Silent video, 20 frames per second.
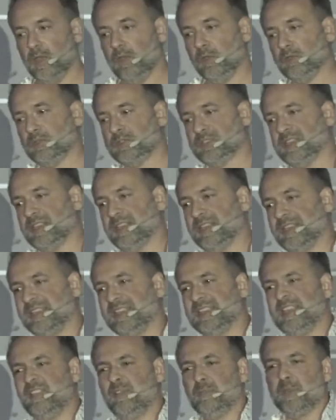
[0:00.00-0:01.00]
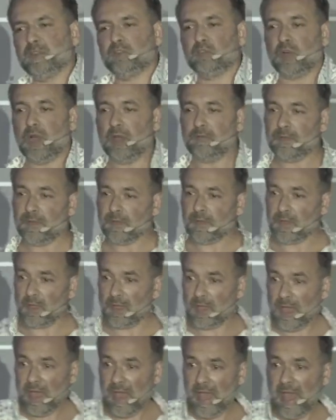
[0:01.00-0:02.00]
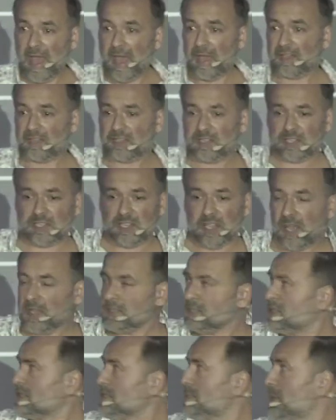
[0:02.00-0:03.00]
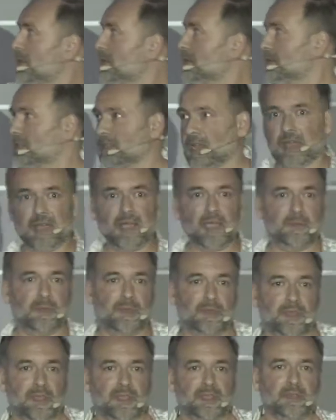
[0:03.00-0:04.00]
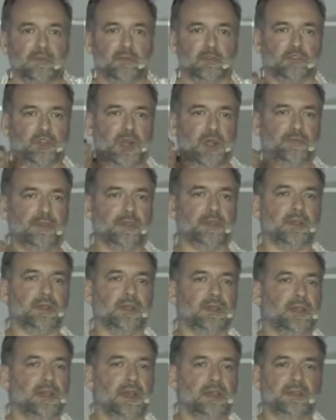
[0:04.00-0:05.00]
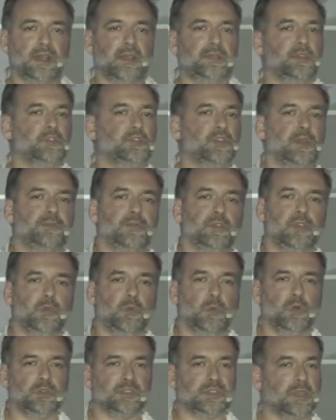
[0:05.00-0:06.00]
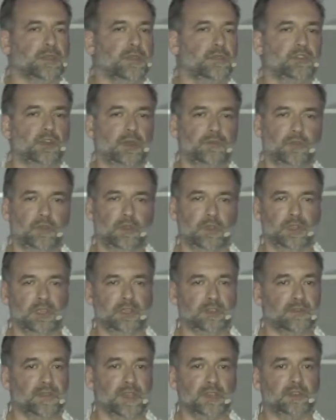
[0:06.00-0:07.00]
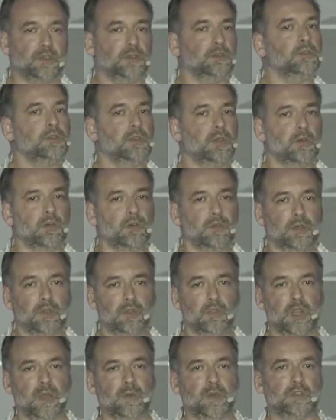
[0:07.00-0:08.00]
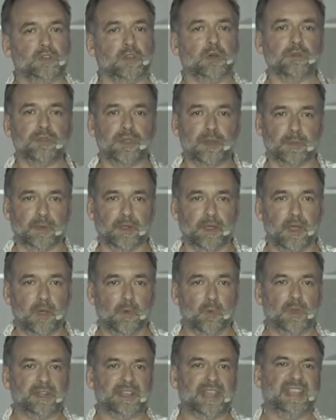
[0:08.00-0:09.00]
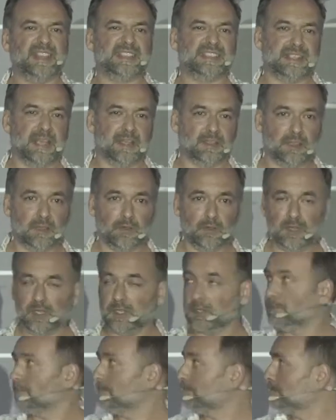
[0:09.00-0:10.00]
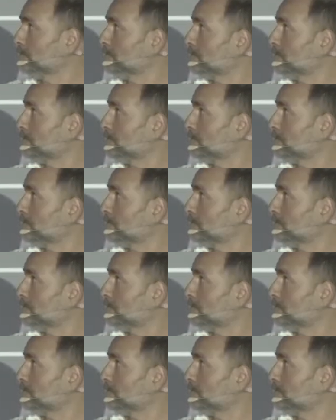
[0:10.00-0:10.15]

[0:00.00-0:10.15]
You say, give me traffic, and SSPs are happy. They give you traffic, not the traffic you want, not the traffic you need. They don't know. You never told them what exactly you need.